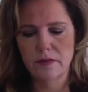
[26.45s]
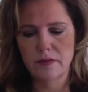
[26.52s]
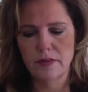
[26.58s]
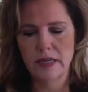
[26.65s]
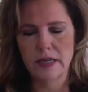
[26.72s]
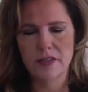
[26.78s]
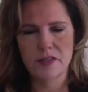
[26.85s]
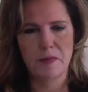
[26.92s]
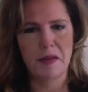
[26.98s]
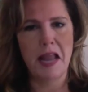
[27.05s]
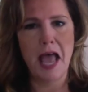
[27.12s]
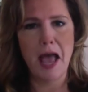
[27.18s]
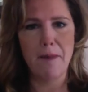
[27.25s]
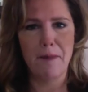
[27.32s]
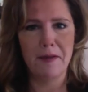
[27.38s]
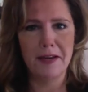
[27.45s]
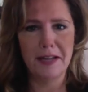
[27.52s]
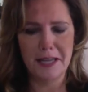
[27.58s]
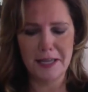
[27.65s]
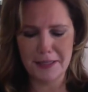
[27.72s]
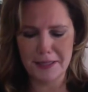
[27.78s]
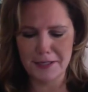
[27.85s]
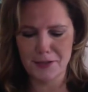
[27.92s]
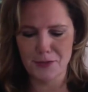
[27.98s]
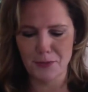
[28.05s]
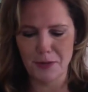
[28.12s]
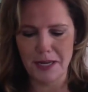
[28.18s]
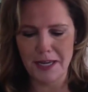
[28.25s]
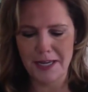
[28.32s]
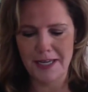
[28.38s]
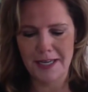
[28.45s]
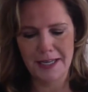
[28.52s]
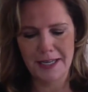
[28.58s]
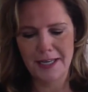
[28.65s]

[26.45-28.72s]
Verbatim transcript: things have been happening this week.